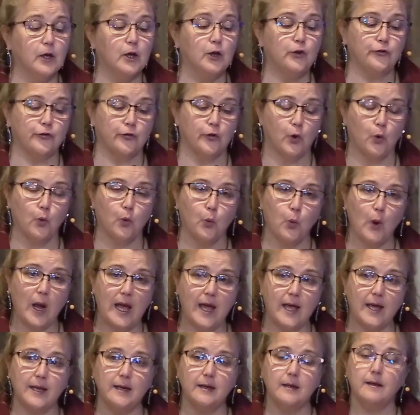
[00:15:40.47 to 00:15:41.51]
So
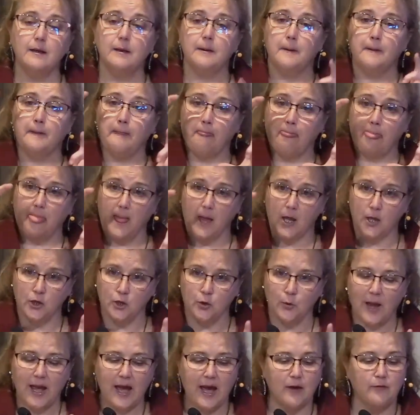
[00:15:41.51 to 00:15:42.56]
when
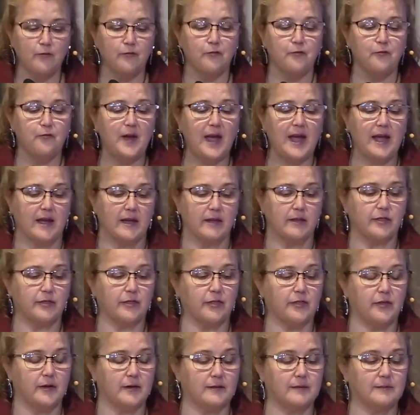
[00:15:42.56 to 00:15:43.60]
you have
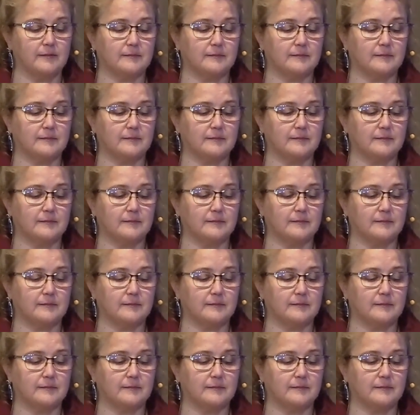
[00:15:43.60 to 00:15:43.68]
faith,